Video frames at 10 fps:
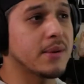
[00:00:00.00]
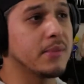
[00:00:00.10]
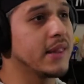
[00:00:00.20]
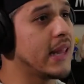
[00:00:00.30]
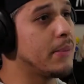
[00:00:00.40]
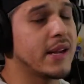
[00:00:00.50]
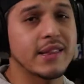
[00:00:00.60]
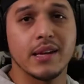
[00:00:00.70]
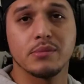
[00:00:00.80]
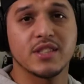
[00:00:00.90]
them,
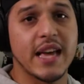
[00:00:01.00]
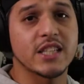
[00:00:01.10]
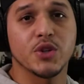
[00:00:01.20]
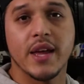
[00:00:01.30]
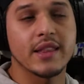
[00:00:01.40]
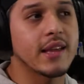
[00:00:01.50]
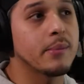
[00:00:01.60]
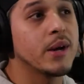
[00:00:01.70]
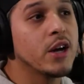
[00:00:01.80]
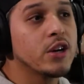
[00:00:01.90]
limited them, saturated
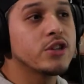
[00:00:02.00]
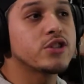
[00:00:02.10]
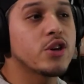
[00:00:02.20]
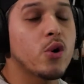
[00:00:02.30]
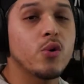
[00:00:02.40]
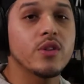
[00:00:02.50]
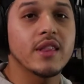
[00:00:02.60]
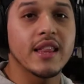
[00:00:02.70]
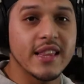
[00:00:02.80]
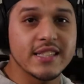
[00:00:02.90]
them. So
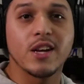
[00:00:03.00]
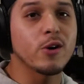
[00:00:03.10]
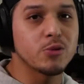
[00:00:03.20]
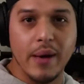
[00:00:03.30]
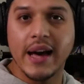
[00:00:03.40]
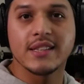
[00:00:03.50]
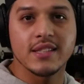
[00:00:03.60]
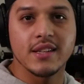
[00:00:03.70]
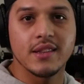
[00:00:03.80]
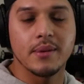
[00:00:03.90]
this goes back
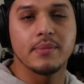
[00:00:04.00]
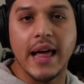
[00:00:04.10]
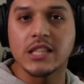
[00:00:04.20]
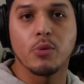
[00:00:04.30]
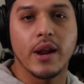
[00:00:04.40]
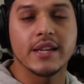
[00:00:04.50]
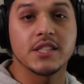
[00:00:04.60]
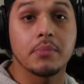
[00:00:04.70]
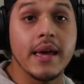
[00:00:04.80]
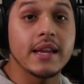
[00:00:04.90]
to the last point I
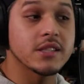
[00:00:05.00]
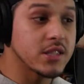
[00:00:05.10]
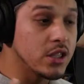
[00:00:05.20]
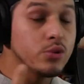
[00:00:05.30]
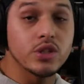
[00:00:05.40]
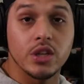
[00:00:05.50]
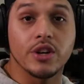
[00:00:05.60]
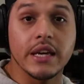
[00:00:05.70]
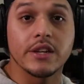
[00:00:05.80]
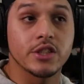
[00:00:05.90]
just made, is using
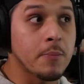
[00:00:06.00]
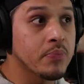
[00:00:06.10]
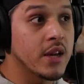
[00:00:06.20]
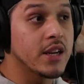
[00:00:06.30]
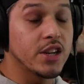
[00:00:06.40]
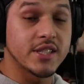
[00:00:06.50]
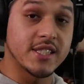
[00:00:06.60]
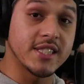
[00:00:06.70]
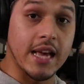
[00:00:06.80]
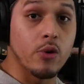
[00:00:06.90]
your ears. Does
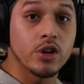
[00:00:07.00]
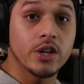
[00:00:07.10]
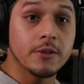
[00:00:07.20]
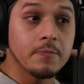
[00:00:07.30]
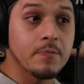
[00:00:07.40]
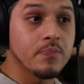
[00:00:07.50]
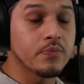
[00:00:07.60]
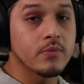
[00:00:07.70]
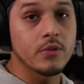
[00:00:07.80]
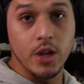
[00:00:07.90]
it sound good?
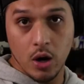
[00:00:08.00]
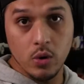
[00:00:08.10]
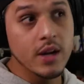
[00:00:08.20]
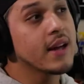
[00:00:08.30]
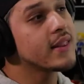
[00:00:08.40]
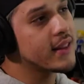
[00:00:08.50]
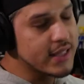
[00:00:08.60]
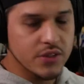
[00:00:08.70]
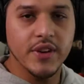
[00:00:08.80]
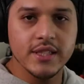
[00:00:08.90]
No? Then
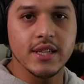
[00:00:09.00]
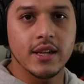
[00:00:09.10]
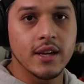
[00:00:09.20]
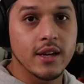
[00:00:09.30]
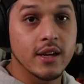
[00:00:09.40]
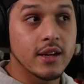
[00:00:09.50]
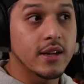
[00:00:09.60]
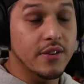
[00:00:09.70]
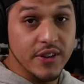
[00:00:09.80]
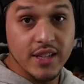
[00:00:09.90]
let's fix it.
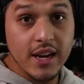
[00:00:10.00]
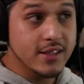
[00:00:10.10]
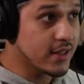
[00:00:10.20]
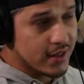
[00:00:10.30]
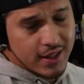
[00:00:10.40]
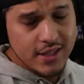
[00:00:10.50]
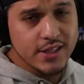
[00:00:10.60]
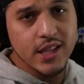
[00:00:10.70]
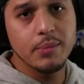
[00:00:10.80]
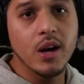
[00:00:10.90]
If it does, well, let's just keep